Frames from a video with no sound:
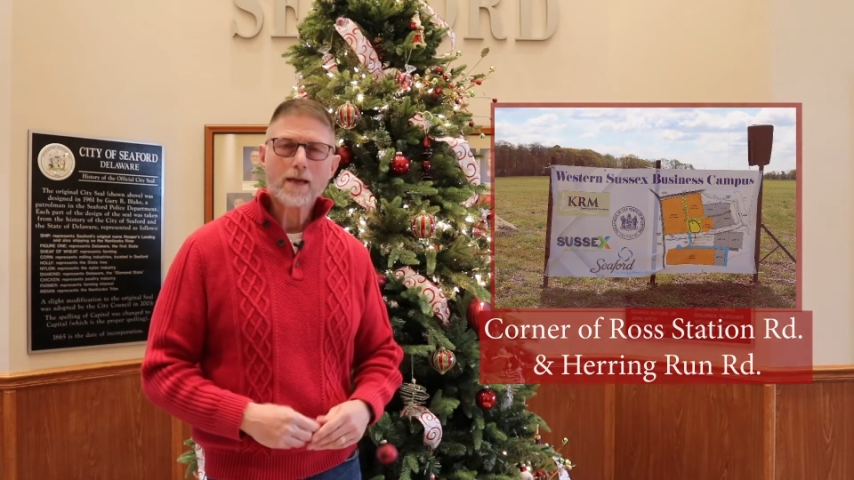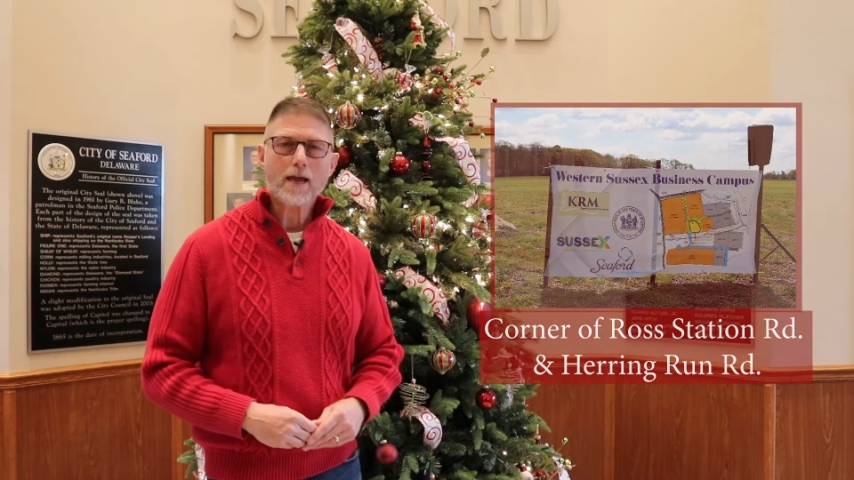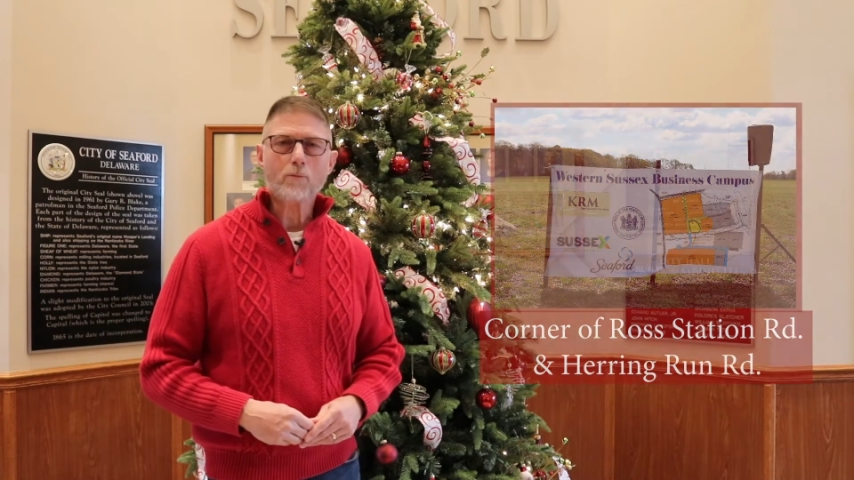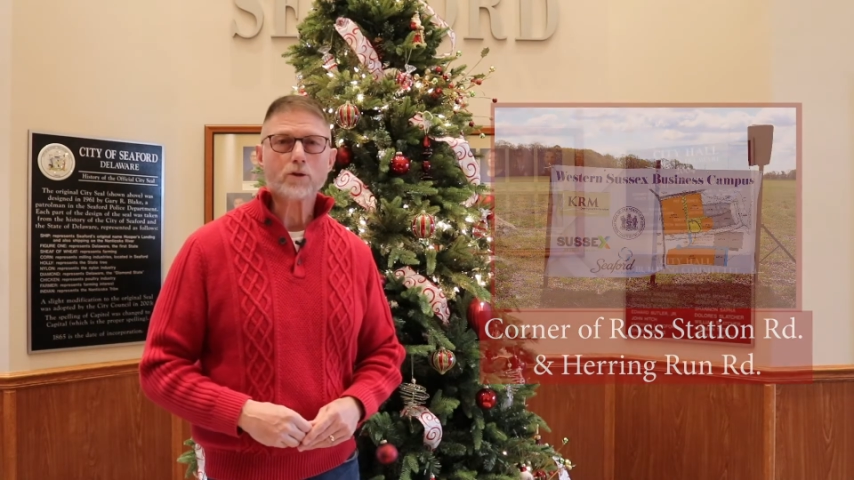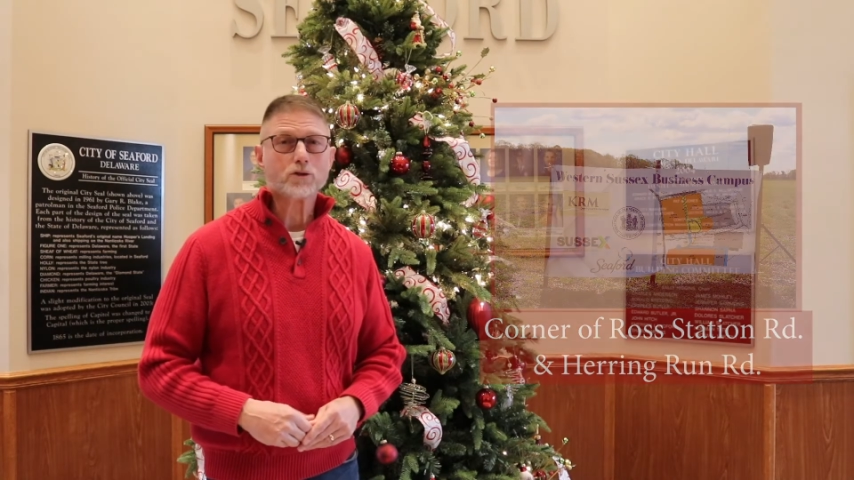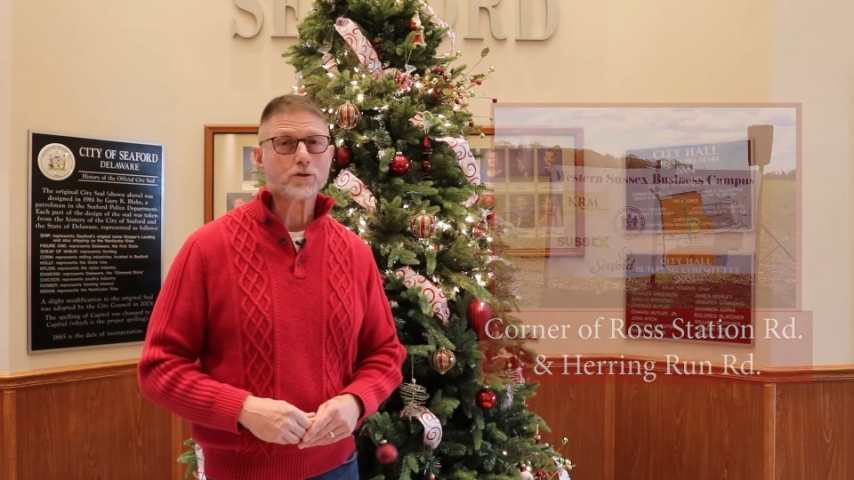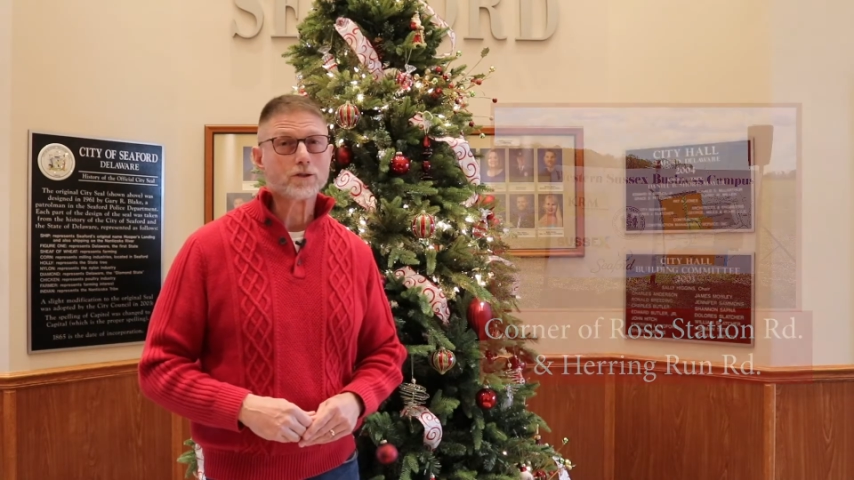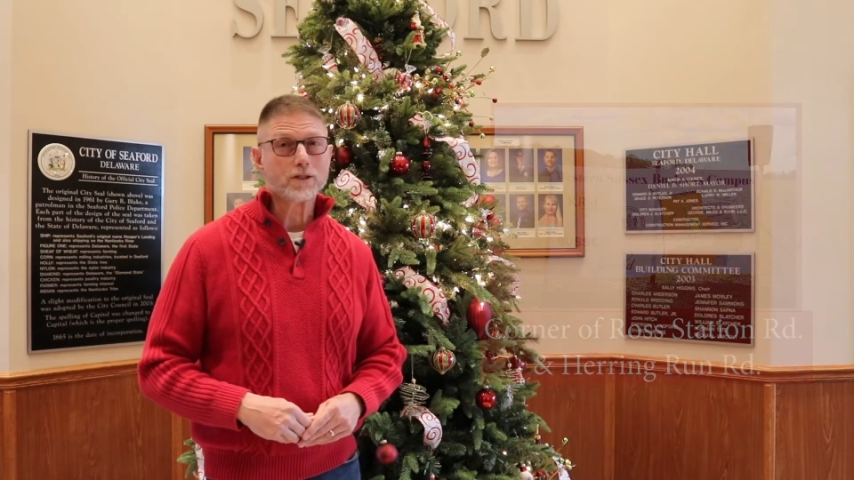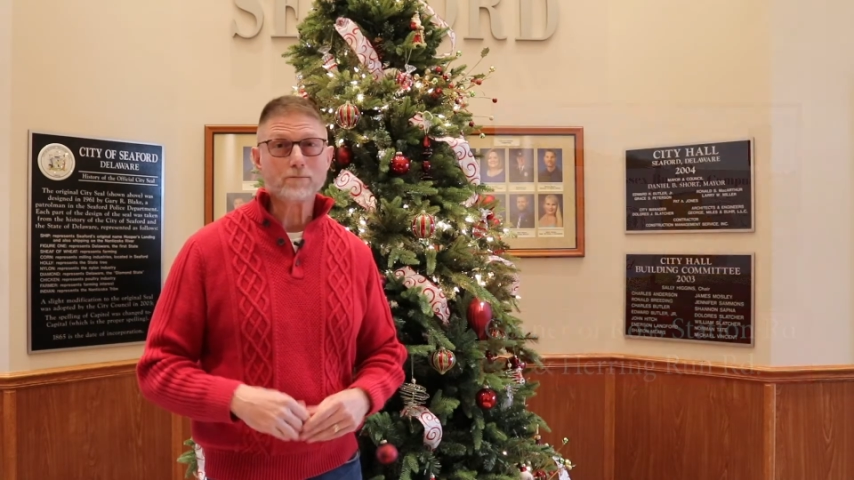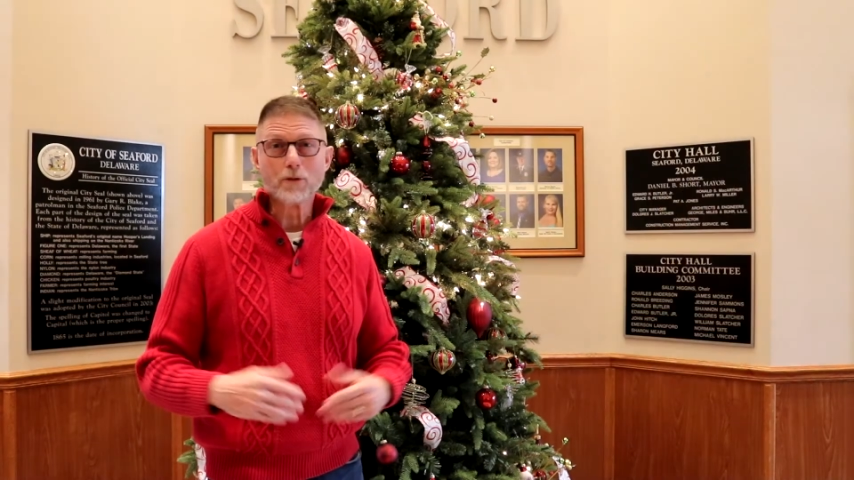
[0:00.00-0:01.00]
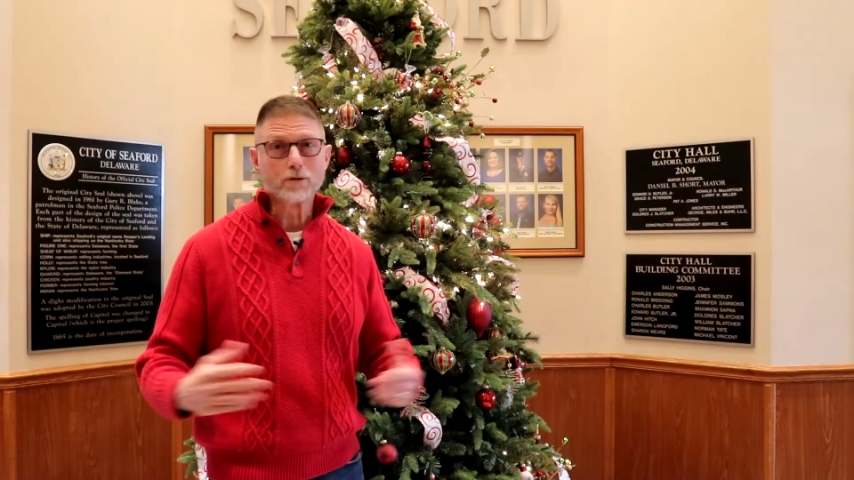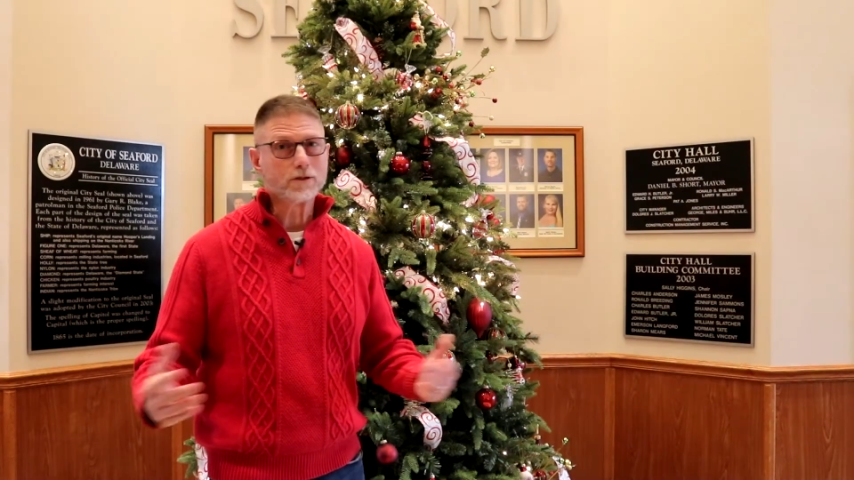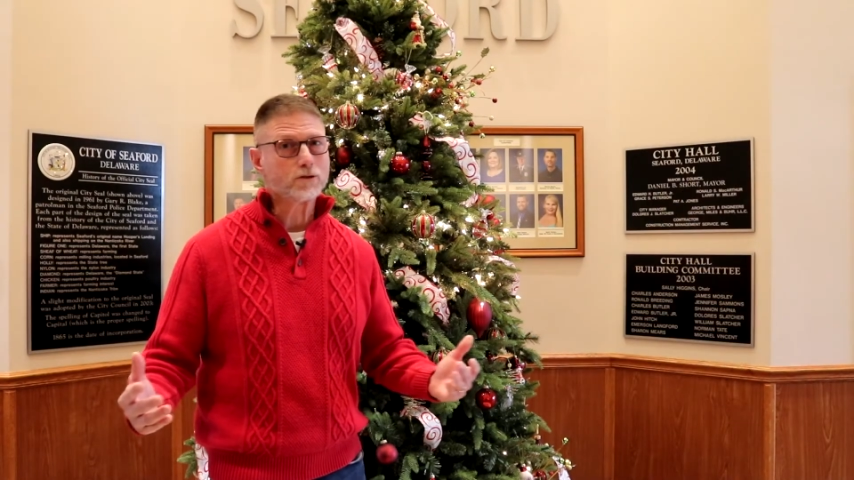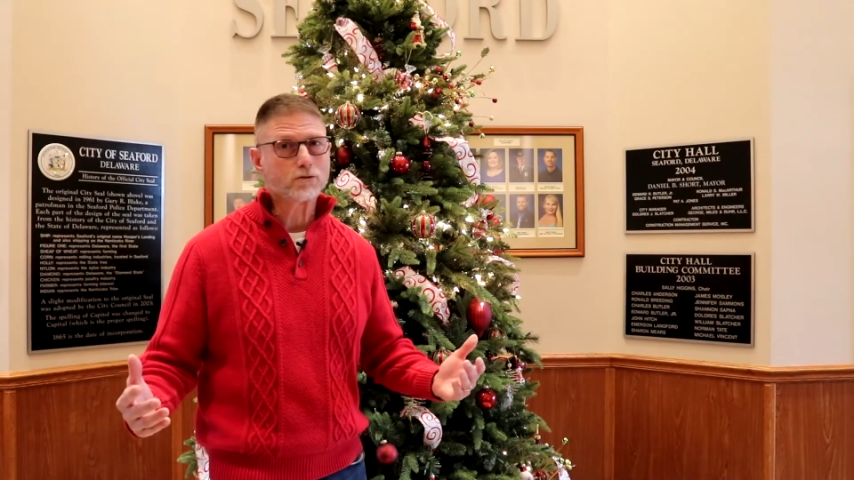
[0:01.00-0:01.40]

and we should see building